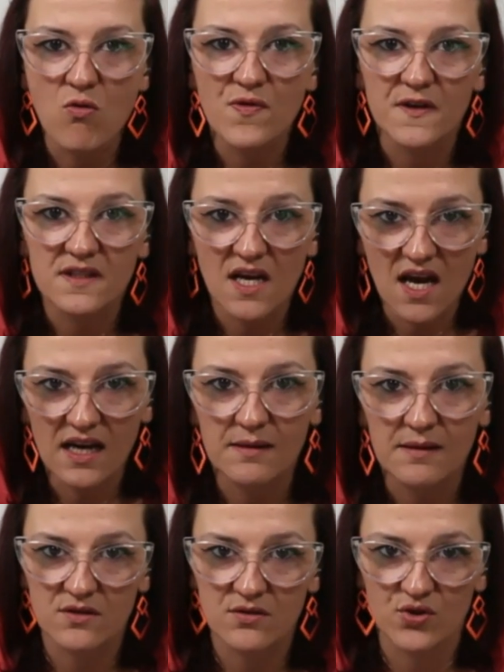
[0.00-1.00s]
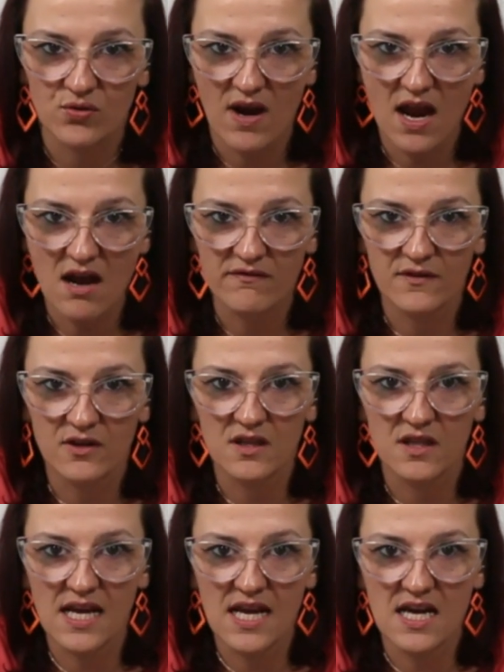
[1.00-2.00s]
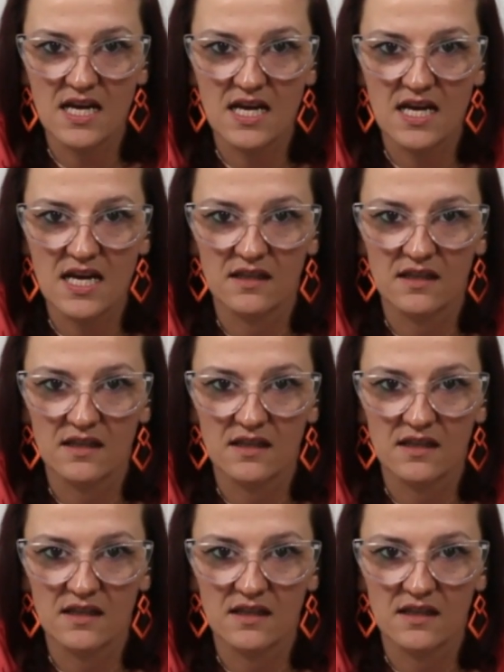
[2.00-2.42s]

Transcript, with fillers: the time to travel and